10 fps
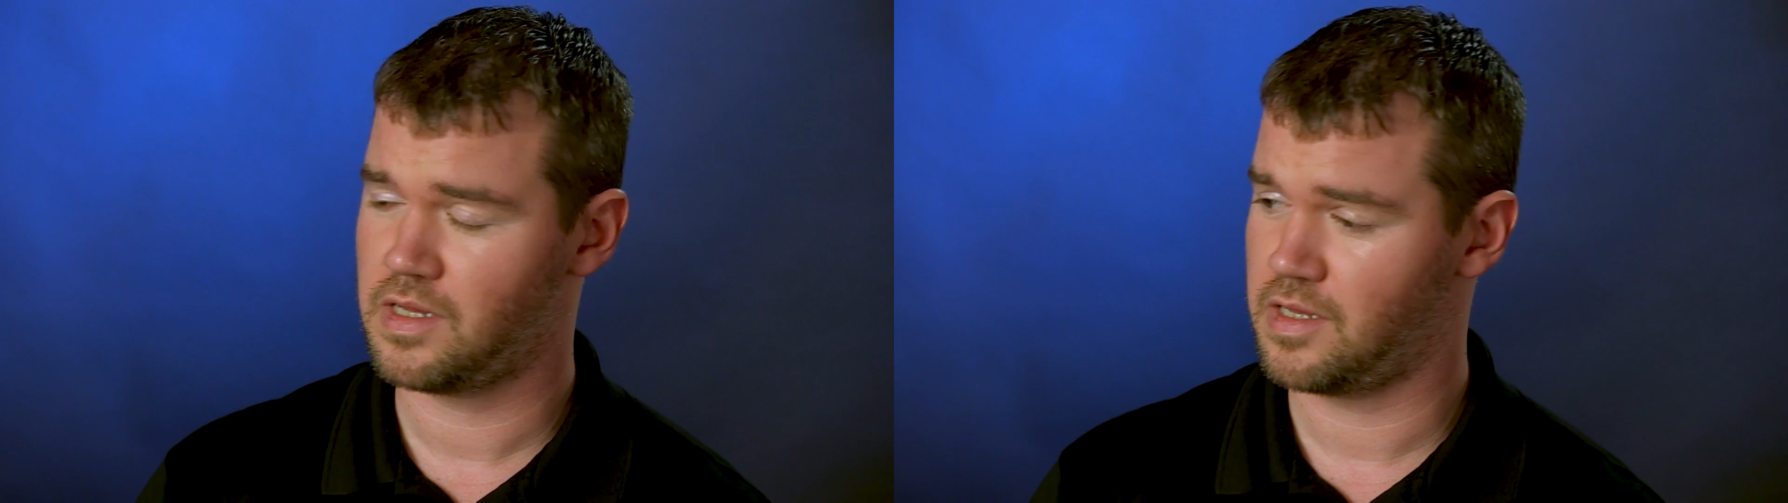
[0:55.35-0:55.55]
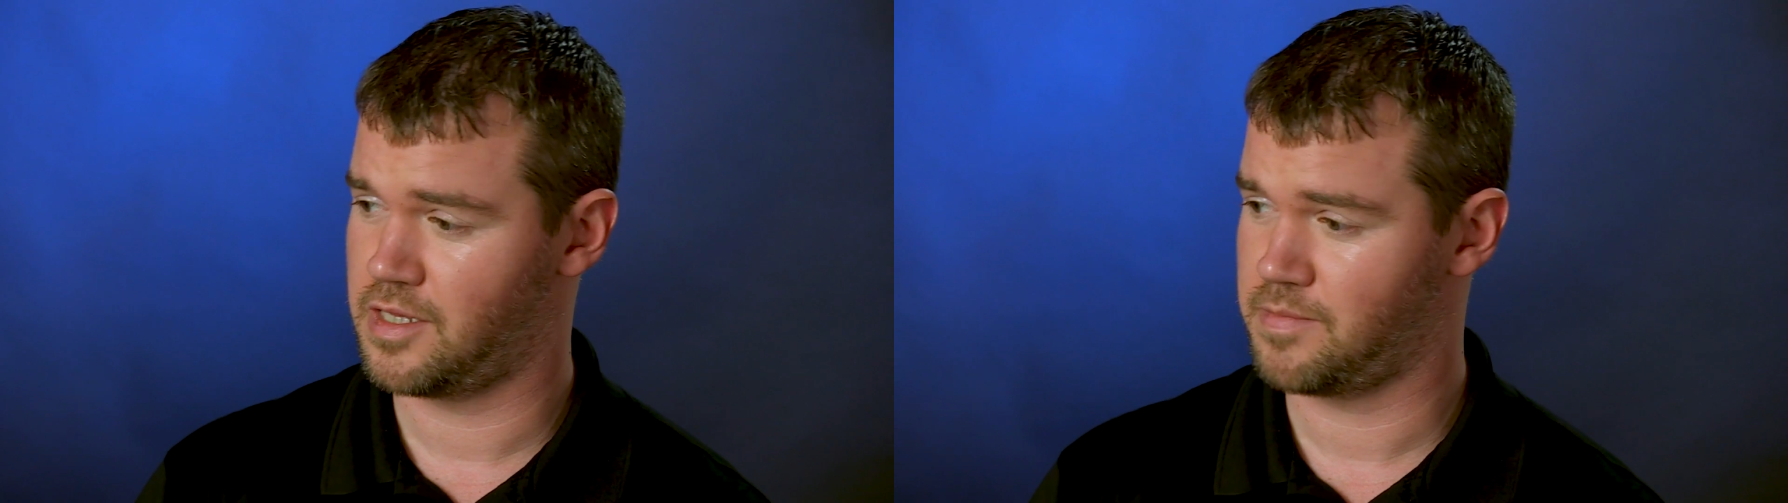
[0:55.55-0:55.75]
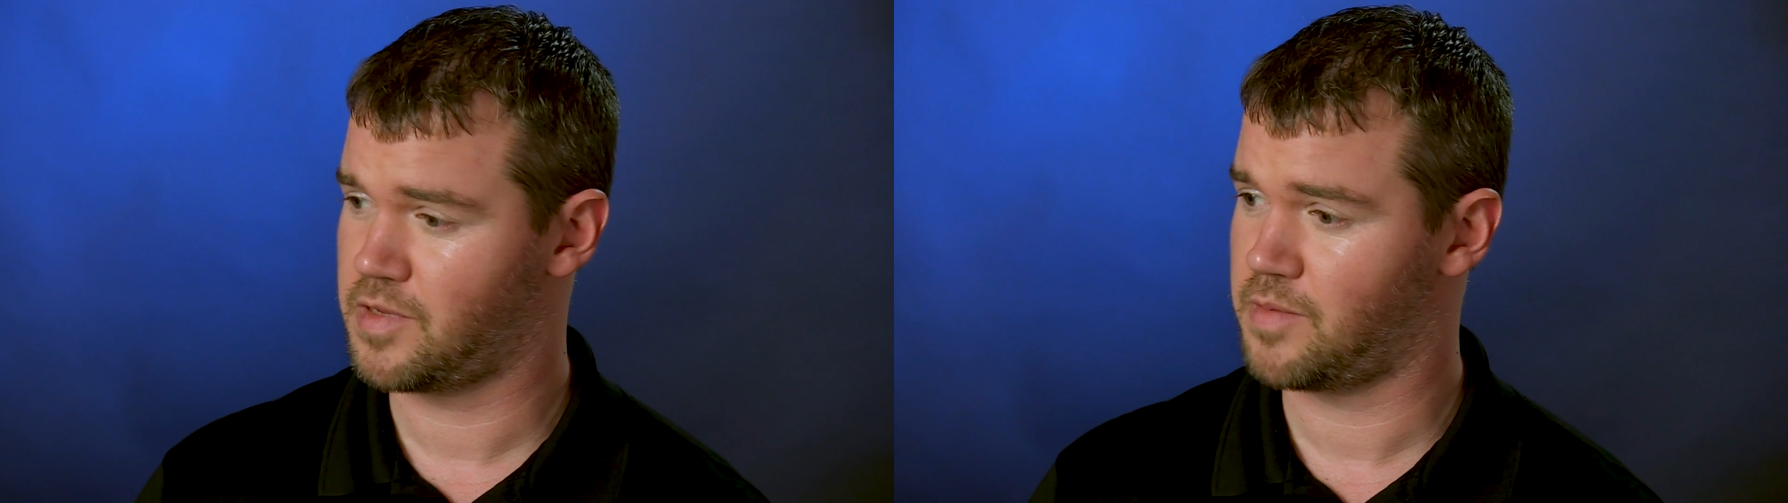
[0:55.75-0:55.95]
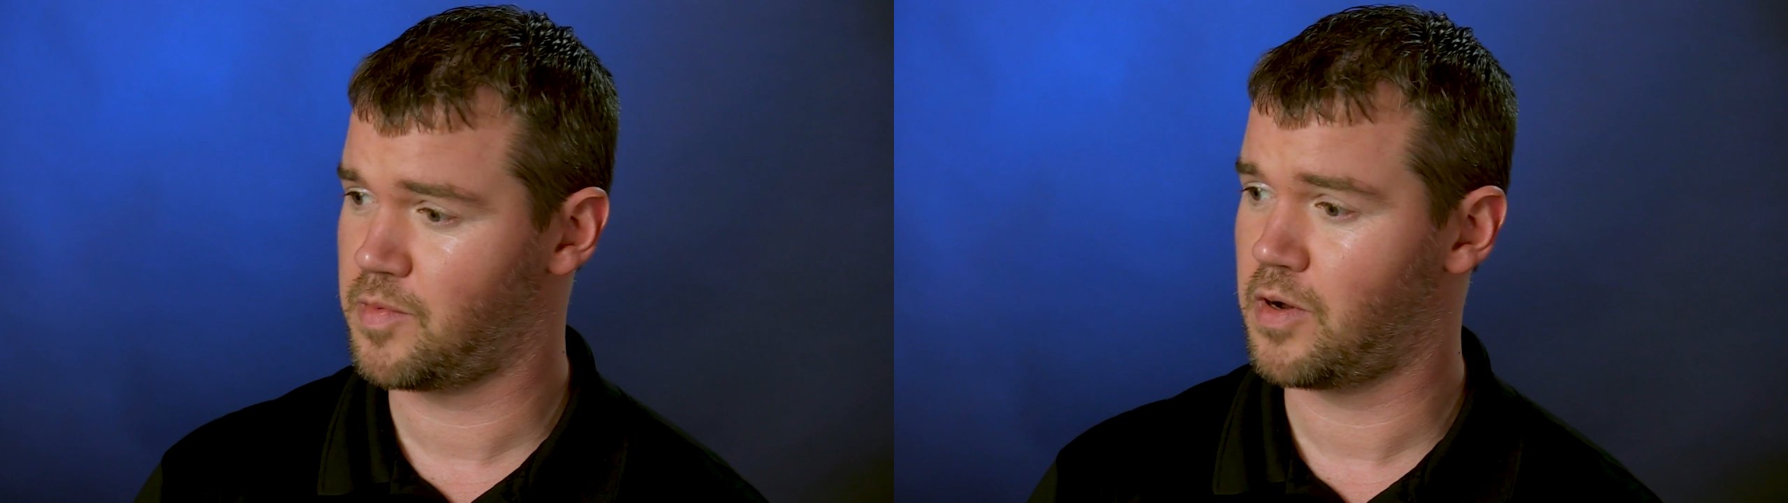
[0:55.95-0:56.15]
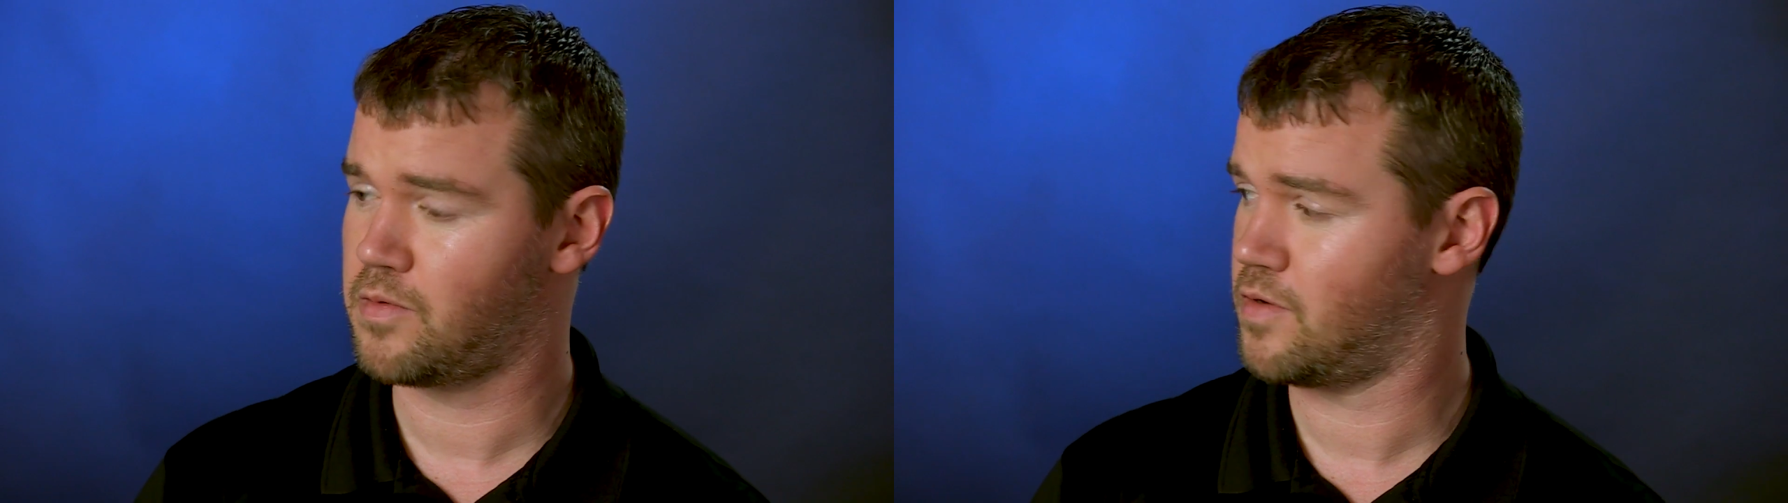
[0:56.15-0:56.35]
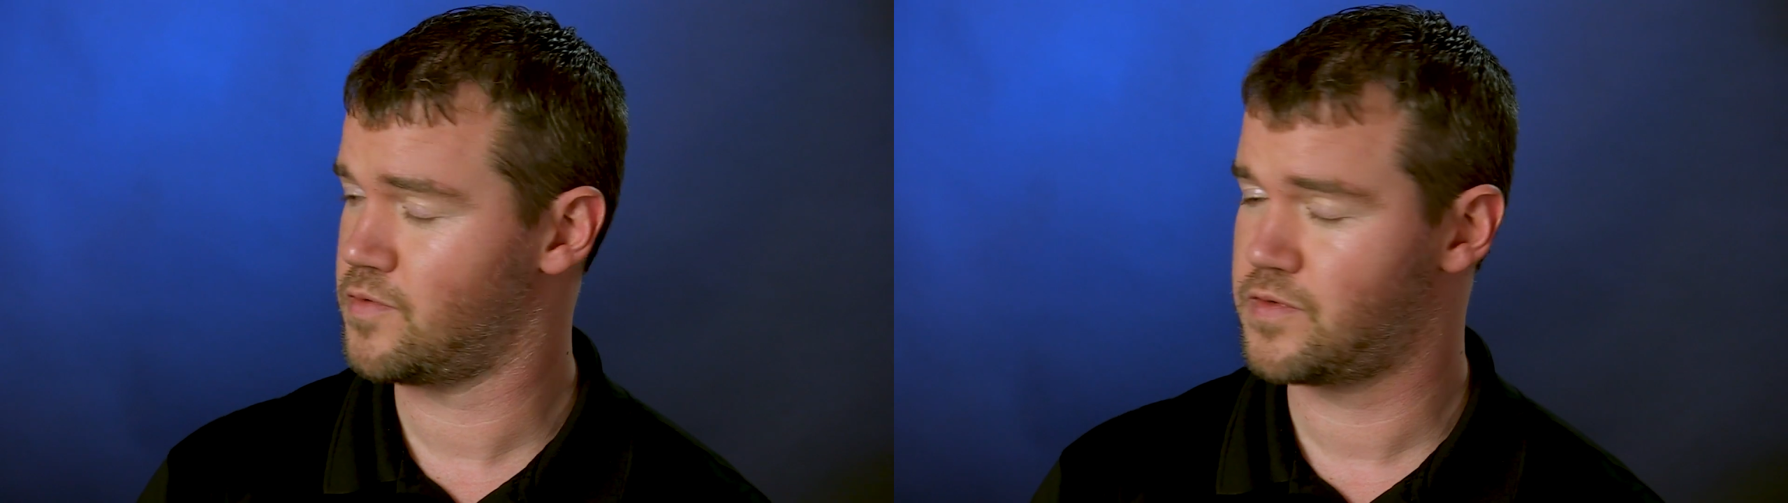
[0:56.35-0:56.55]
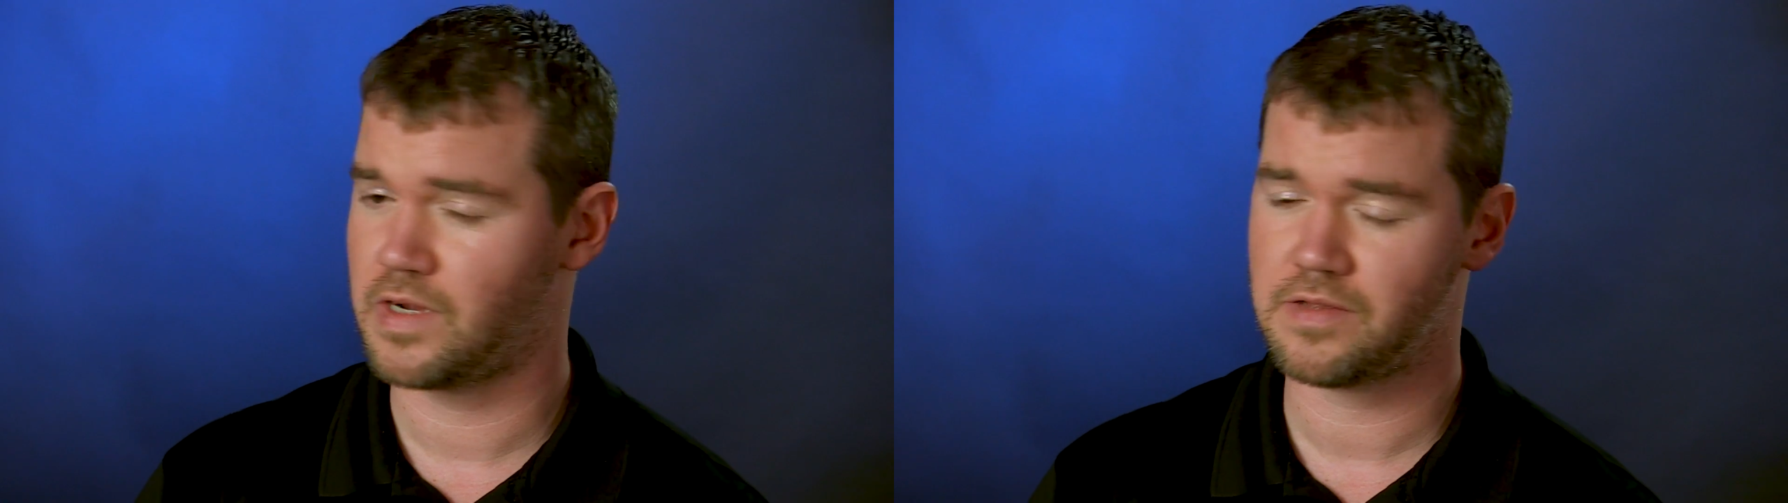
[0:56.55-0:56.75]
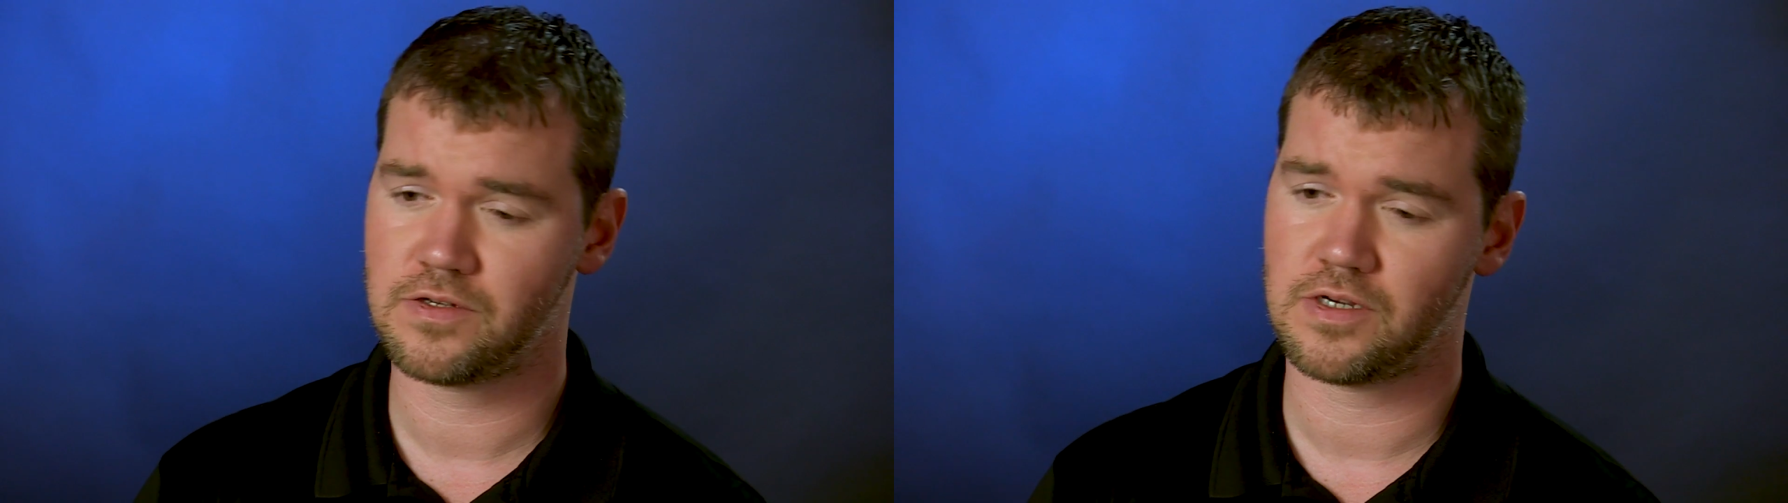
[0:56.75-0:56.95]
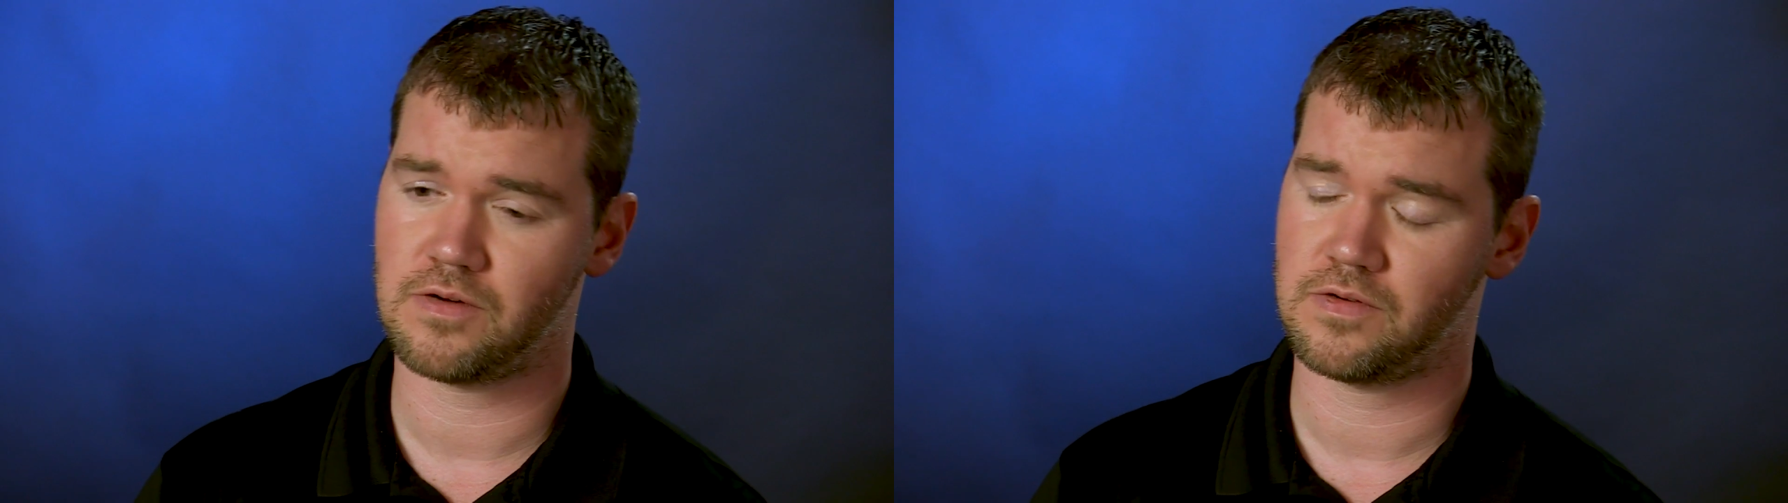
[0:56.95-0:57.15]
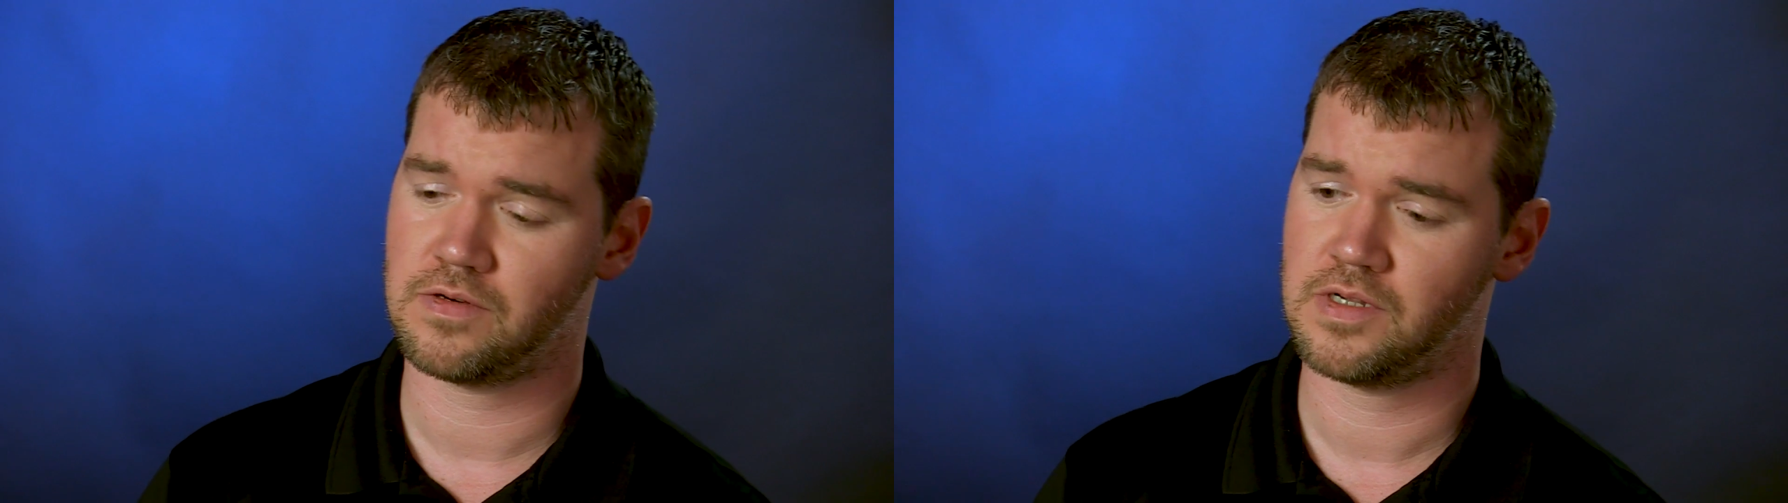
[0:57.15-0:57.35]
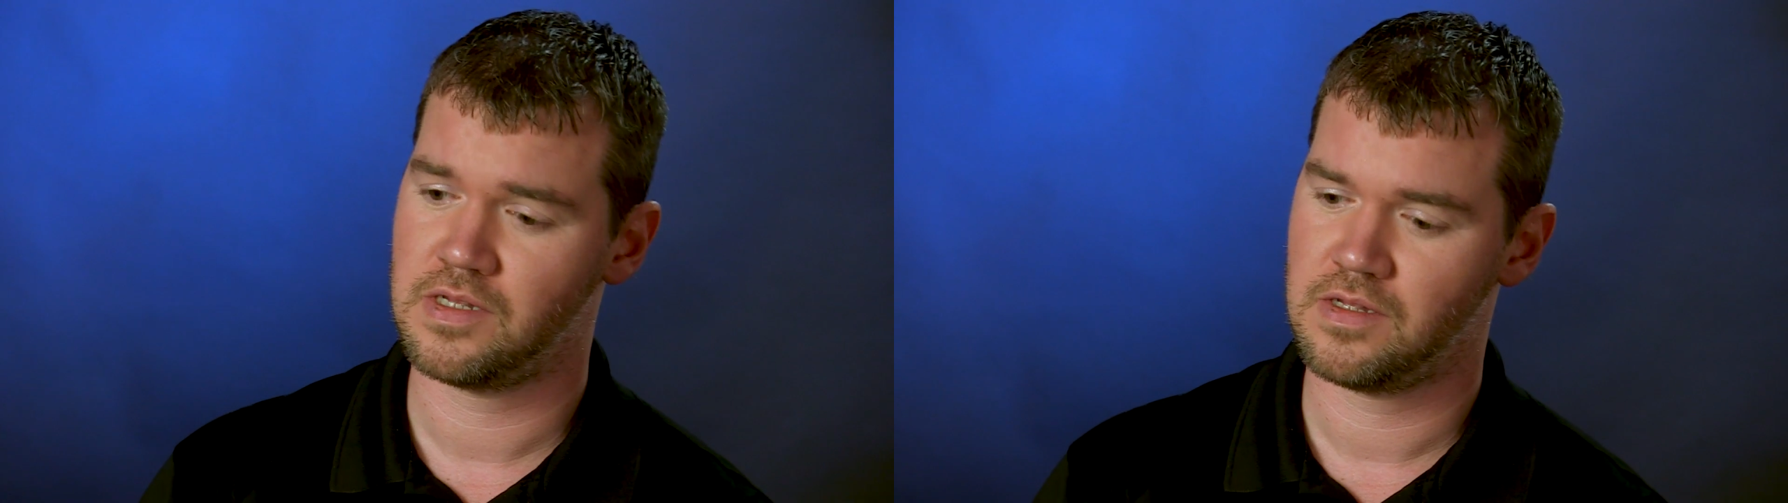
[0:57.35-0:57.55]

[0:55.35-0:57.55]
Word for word: uh, a couple poke holes throughout the shoulder,